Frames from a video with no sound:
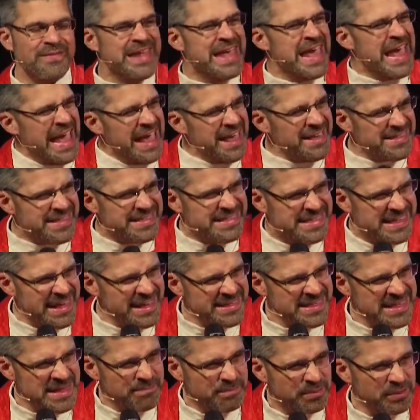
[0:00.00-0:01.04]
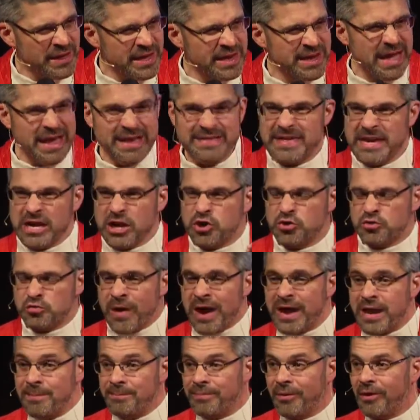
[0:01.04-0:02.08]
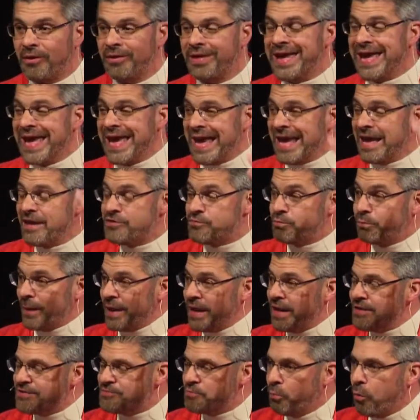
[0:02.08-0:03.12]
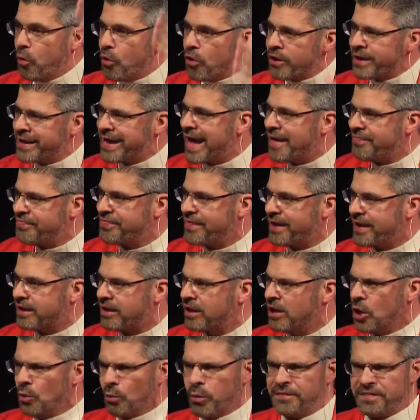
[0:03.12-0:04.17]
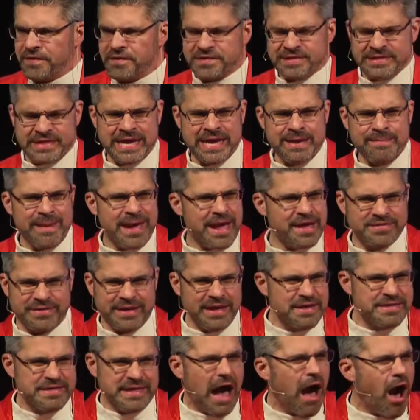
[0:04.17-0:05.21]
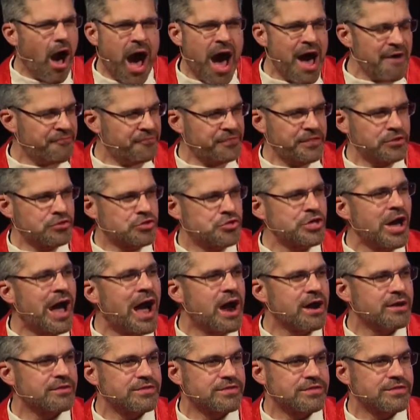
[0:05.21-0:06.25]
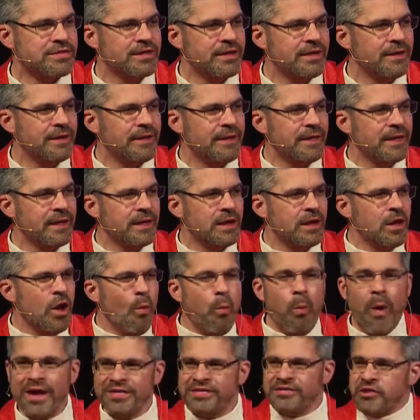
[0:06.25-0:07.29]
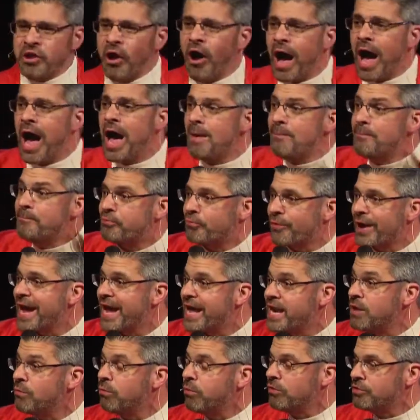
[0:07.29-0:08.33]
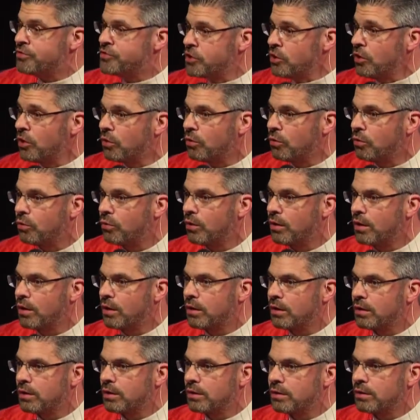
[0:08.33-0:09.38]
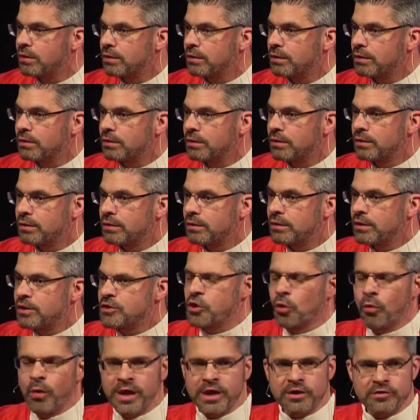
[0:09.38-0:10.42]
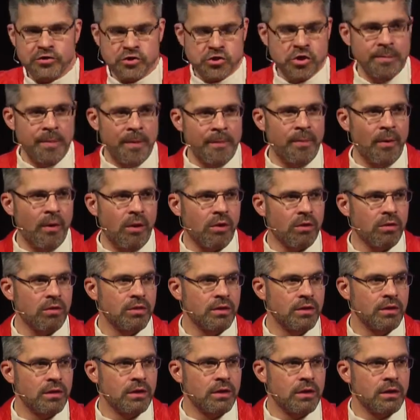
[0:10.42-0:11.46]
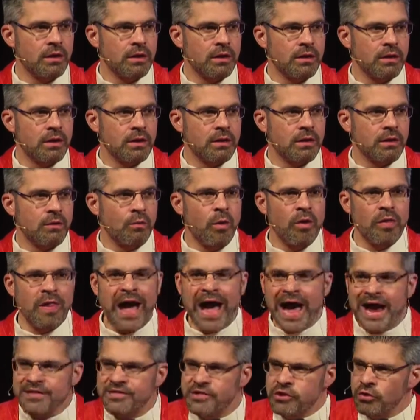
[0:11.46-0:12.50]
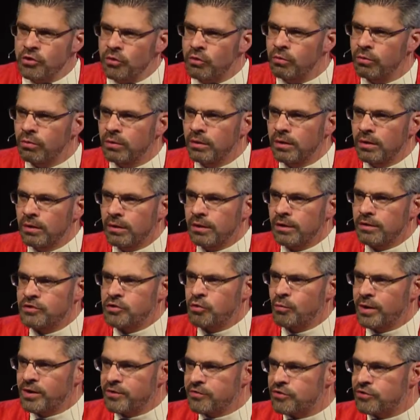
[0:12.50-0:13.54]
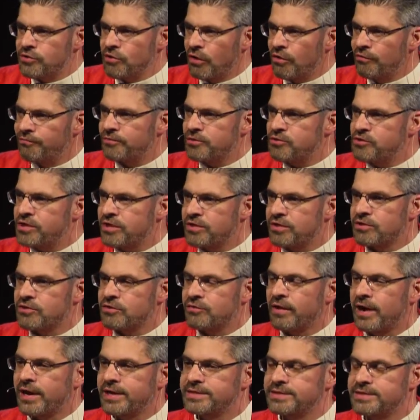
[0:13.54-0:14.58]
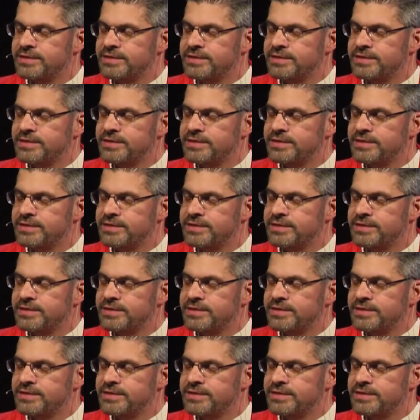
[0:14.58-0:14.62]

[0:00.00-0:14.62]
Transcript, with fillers: His discipline is incredible. His, his work ethic with his teammates is off the charts. What Tom Brady will do to win a Super Bowl, will I do to win a soul for Jesus Christ?